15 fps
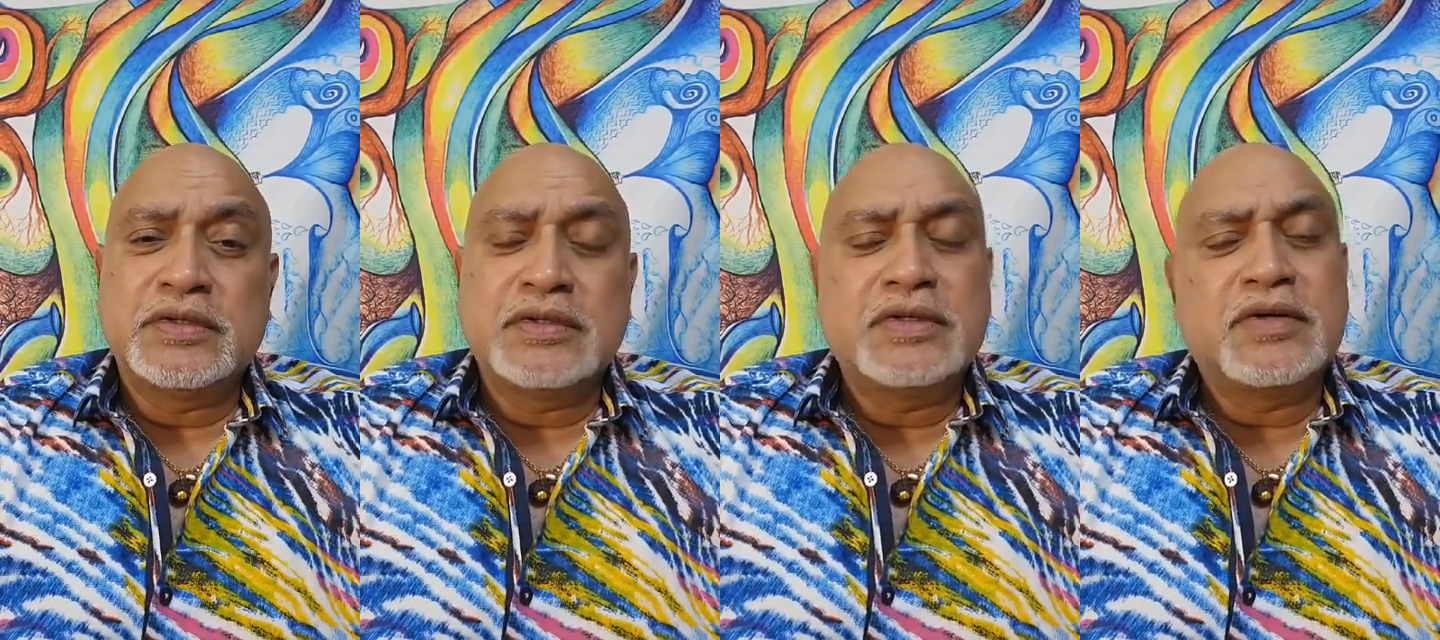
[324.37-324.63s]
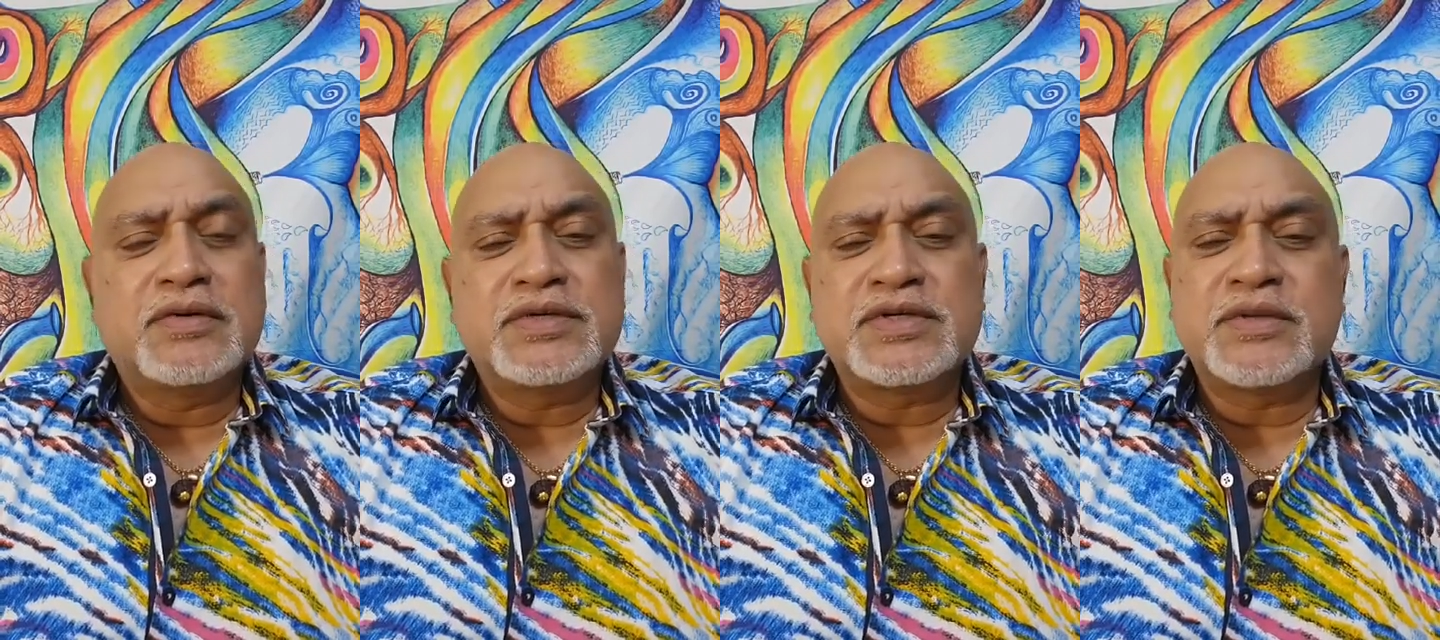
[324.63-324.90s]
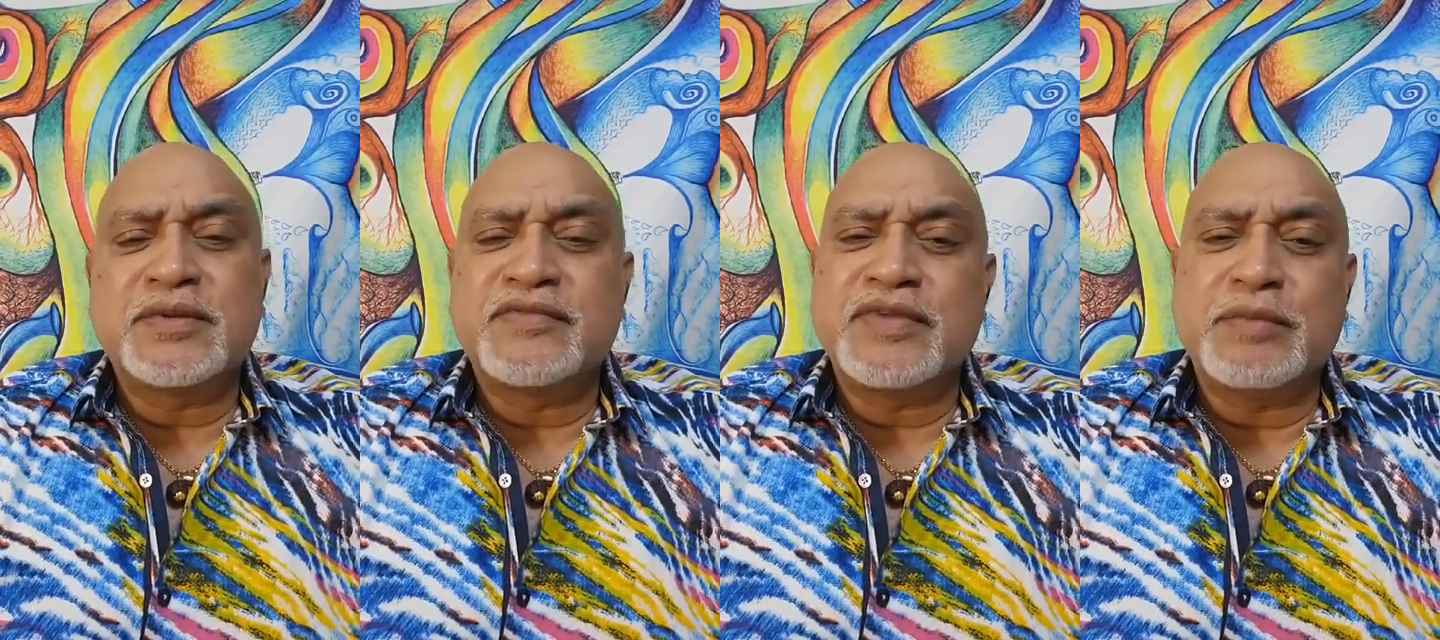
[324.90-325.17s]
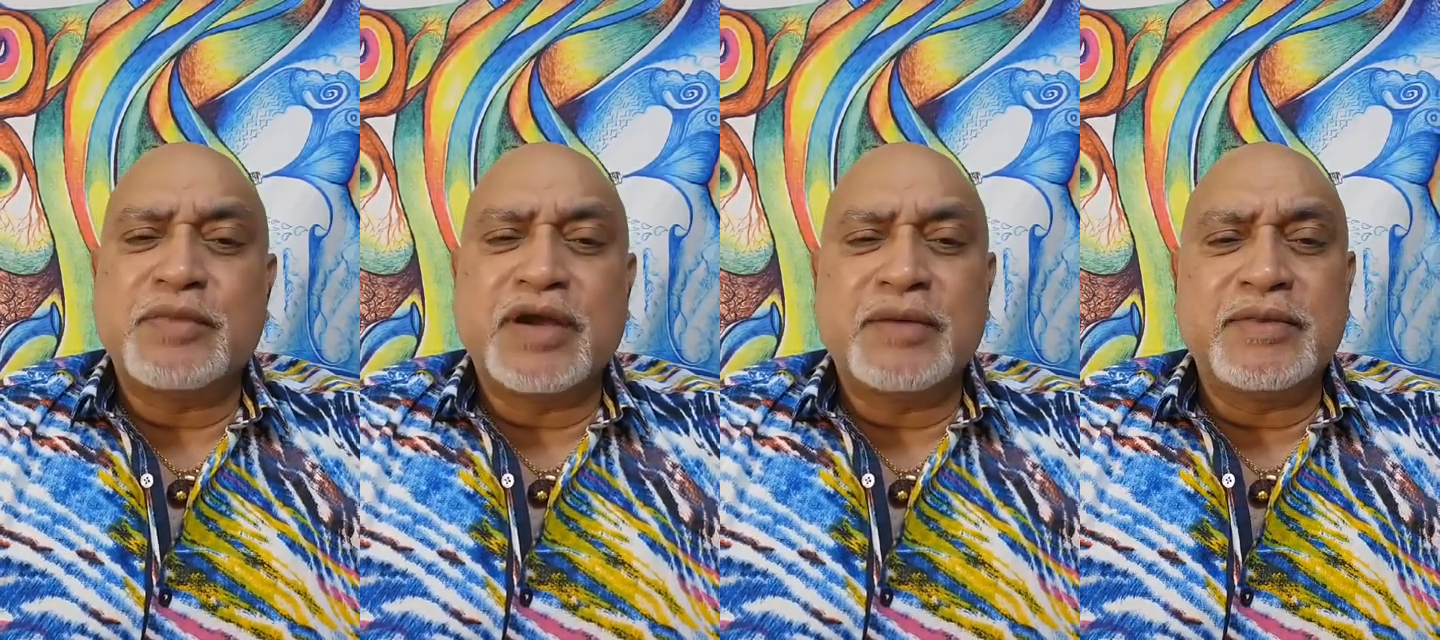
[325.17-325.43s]
Now some of the
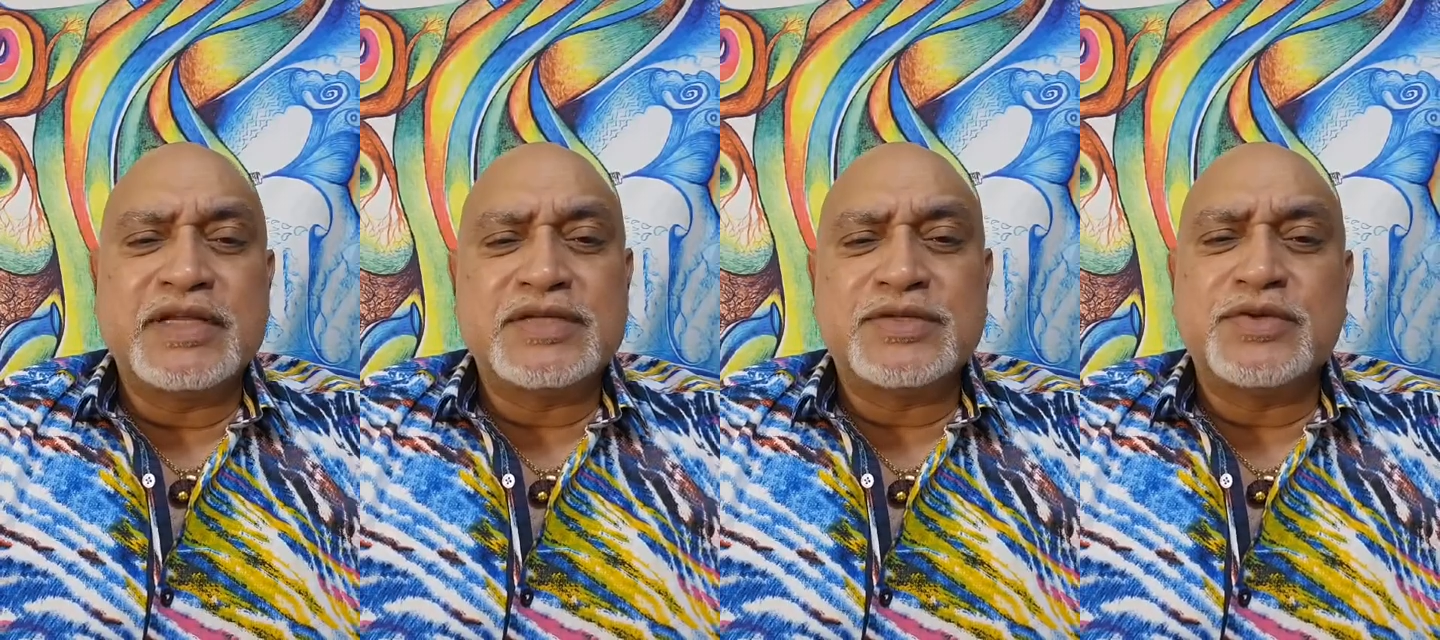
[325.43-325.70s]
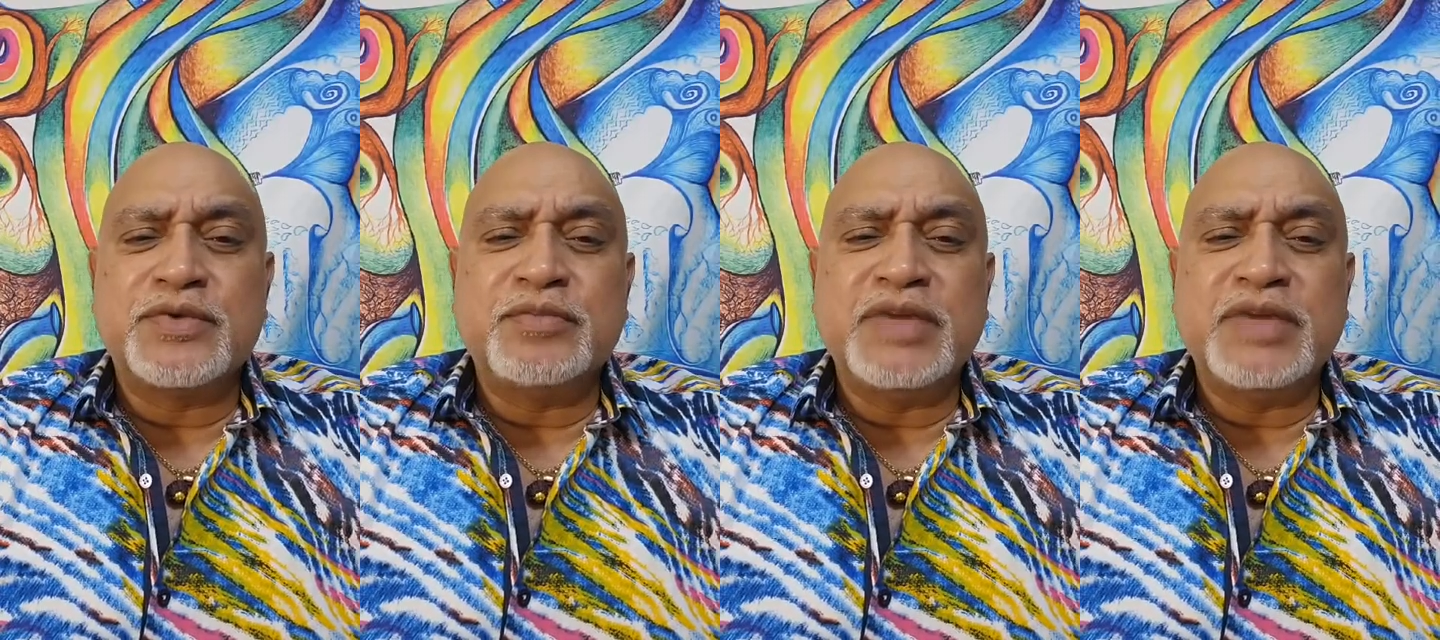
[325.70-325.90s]
Brahmins don't